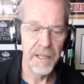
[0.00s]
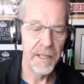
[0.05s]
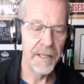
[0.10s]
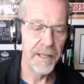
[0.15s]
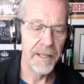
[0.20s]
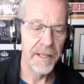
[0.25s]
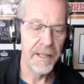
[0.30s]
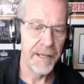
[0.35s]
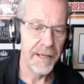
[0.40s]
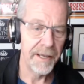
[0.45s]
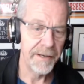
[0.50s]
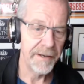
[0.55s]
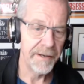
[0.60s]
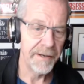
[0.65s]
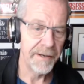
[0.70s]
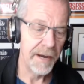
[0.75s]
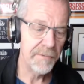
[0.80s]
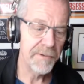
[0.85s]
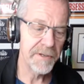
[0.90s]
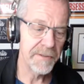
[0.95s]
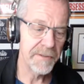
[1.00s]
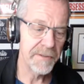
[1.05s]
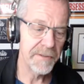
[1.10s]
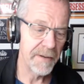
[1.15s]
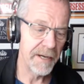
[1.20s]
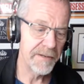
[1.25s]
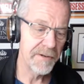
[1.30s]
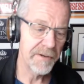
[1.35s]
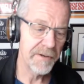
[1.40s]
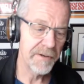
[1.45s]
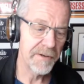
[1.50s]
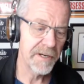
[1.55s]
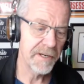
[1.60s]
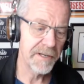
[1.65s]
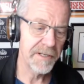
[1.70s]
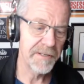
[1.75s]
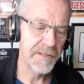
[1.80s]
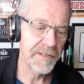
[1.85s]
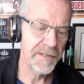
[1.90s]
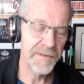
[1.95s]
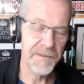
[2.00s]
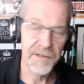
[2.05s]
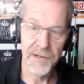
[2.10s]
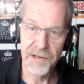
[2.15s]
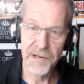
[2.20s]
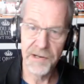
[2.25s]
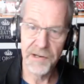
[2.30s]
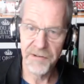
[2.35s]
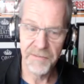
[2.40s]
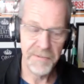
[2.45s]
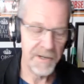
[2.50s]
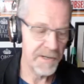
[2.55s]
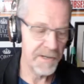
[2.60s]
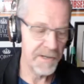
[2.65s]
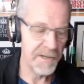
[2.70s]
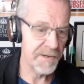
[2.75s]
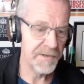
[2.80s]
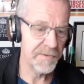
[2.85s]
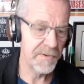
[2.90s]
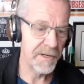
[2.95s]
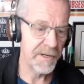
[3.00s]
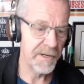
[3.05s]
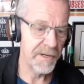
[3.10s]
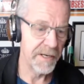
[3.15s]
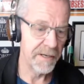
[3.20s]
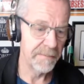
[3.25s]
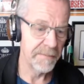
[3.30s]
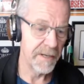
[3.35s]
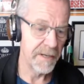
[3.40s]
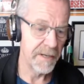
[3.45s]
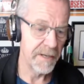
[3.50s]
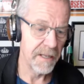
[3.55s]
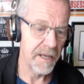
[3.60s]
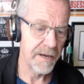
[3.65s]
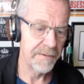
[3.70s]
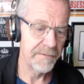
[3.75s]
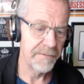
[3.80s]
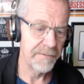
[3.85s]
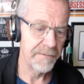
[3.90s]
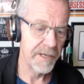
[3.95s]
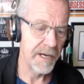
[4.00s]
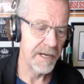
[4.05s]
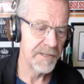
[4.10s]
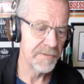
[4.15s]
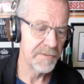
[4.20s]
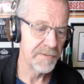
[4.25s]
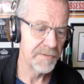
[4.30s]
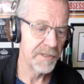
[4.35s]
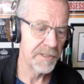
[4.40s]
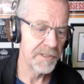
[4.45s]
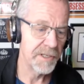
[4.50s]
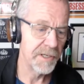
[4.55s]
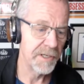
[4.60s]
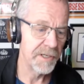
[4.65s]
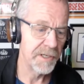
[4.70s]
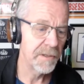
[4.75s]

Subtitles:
And I know you're going to disagree with me on this one, and a lot of you guys will too.